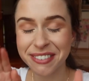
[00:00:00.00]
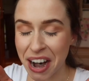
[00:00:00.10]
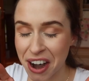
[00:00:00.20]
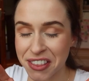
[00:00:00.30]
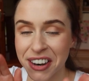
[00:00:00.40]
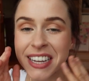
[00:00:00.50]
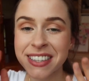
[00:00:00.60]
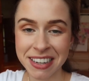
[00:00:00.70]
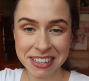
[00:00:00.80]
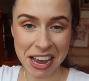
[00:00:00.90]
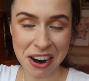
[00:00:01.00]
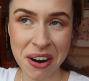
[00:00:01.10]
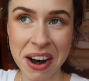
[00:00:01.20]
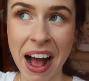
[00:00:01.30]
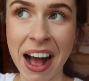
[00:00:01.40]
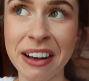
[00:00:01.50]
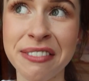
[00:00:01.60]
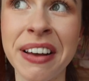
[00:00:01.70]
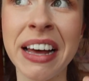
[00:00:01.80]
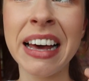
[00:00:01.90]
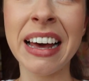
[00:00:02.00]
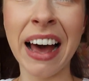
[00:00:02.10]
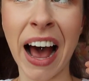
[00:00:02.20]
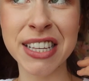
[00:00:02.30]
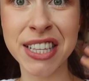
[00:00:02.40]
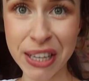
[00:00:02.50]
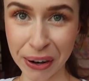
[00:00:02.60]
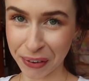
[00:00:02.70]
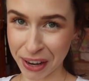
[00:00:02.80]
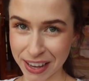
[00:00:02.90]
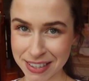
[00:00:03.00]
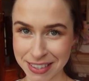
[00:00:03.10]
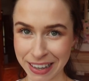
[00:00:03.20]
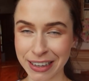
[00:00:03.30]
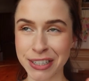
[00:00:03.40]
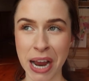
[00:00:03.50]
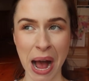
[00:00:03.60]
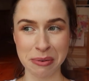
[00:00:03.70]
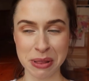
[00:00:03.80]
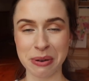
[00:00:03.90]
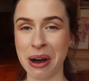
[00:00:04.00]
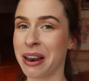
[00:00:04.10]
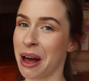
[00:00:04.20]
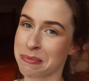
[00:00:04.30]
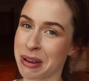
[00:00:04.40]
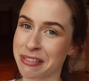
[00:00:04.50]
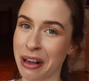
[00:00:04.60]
rare that I sit down and have a serious chat with you all on my